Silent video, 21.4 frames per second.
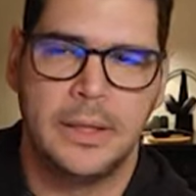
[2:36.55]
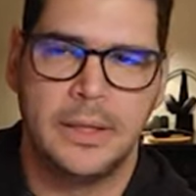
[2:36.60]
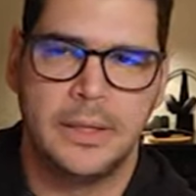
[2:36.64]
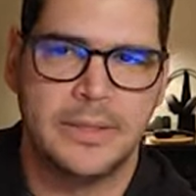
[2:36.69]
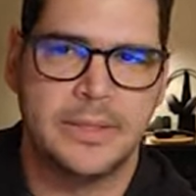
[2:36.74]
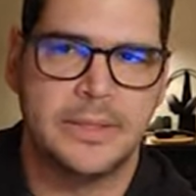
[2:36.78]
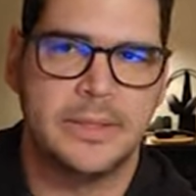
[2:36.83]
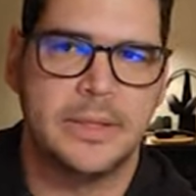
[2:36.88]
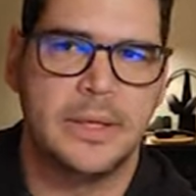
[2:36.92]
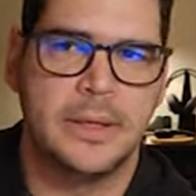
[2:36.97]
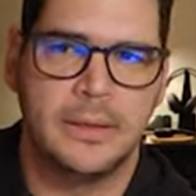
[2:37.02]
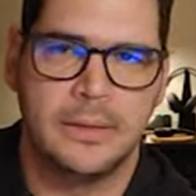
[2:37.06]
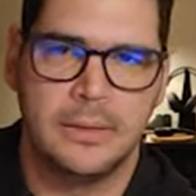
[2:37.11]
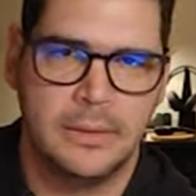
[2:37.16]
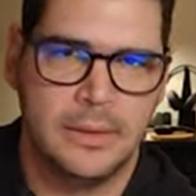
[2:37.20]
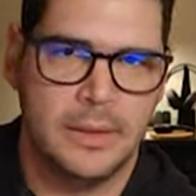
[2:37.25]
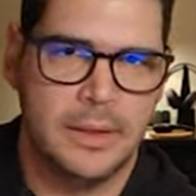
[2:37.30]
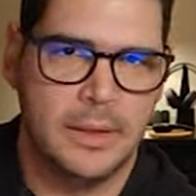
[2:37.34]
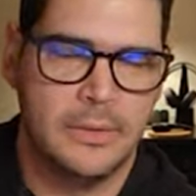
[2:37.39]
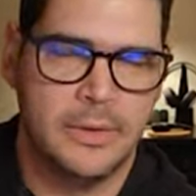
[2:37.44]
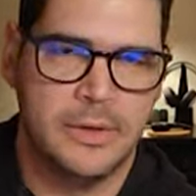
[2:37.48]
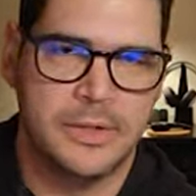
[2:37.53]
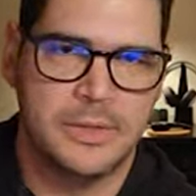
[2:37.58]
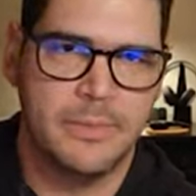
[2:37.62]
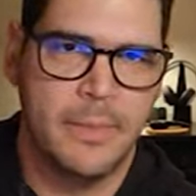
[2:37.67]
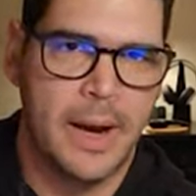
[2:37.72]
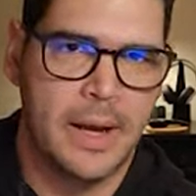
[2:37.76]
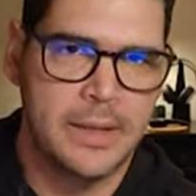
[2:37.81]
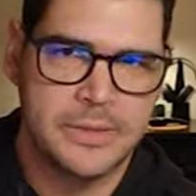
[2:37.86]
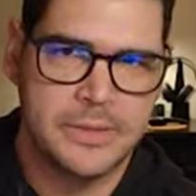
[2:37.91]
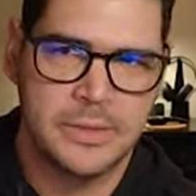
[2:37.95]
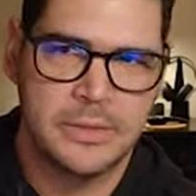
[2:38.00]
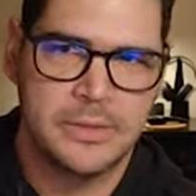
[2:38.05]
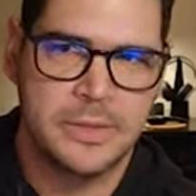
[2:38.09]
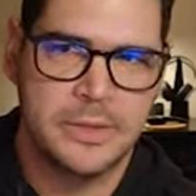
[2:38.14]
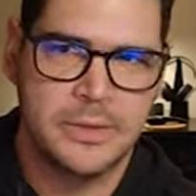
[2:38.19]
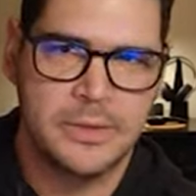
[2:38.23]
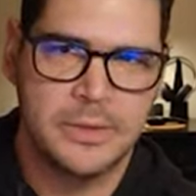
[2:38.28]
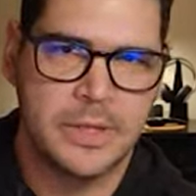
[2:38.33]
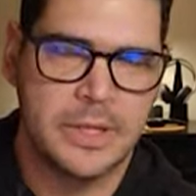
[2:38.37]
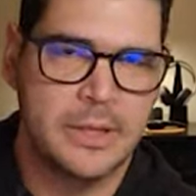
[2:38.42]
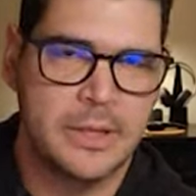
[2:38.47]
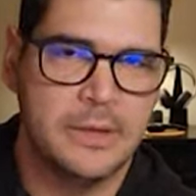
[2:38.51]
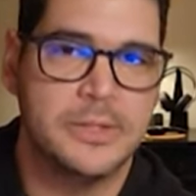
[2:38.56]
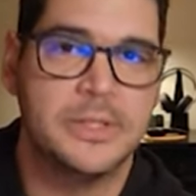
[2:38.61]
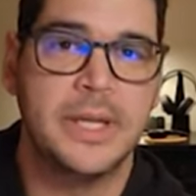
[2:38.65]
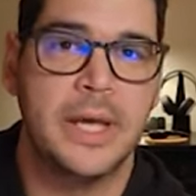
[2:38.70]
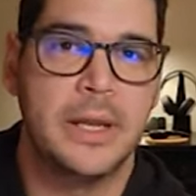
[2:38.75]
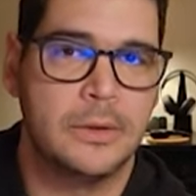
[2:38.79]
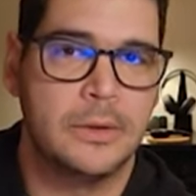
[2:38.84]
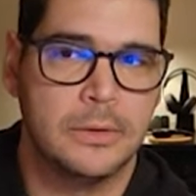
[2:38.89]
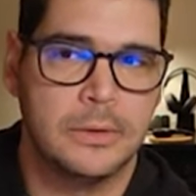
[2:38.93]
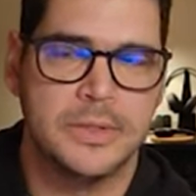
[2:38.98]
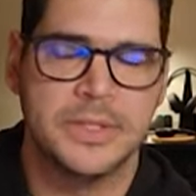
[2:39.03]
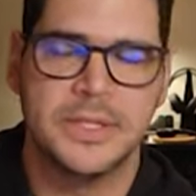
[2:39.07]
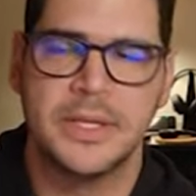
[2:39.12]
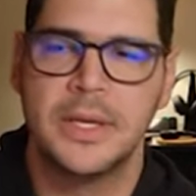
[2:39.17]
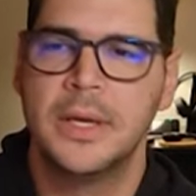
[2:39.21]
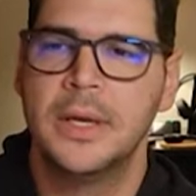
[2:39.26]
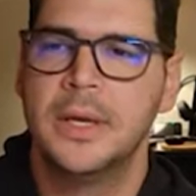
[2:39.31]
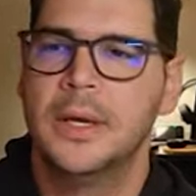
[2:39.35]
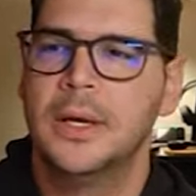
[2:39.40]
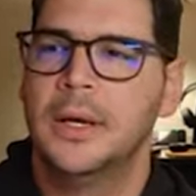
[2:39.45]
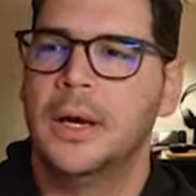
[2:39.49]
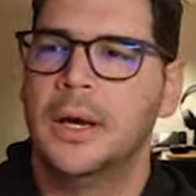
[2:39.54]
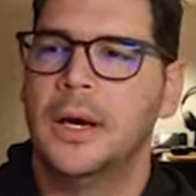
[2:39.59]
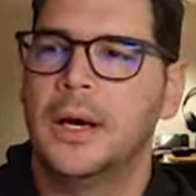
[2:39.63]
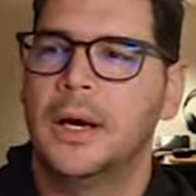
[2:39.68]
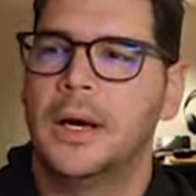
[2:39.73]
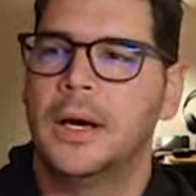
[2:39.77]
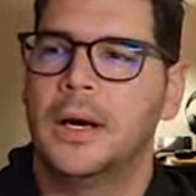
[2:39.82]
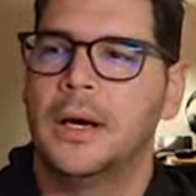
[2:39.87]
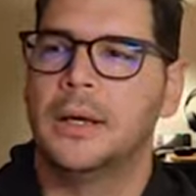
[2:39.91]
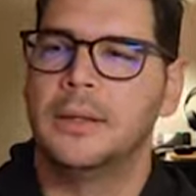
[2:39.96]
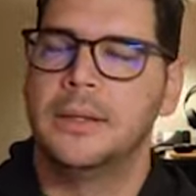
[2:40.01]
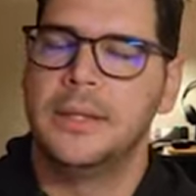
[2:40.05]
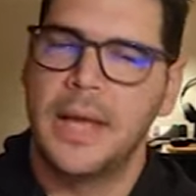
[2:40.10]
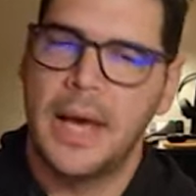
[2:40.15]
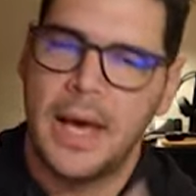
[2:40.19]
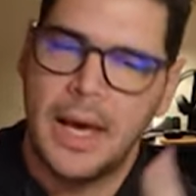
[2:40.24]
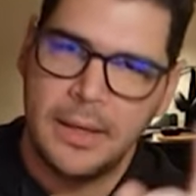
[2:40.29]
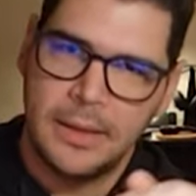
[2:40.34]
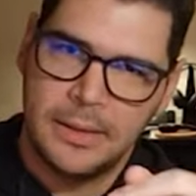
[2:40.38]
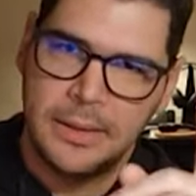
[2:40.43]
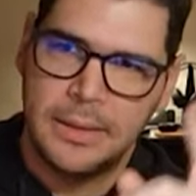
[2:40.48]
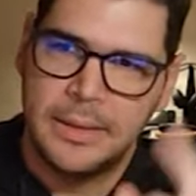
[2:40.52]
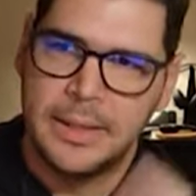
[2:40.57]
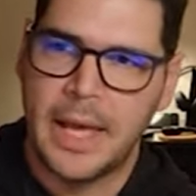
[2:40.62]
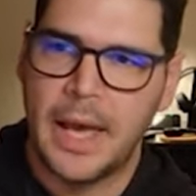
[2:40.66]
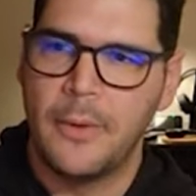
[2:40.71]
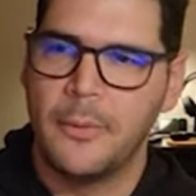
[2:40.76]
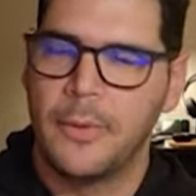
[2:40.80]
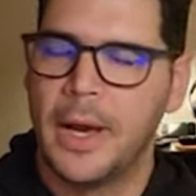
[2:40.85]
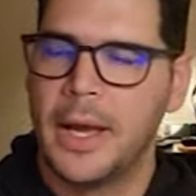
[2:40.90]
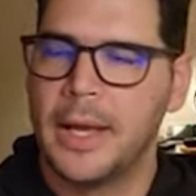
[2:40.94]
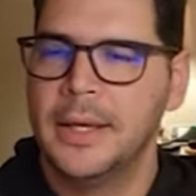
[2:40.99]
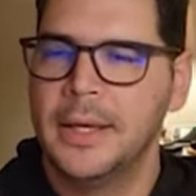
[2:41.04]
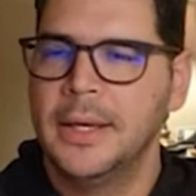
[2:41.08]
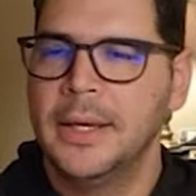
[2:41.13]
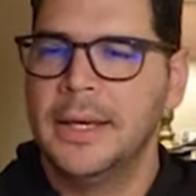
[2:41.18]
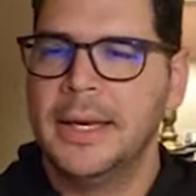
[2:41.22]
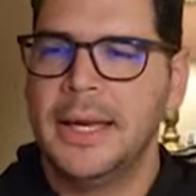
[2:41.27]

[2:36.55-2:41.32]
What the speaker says: And it's like, you know, there's monsters usually, there's tentacles, not in that way.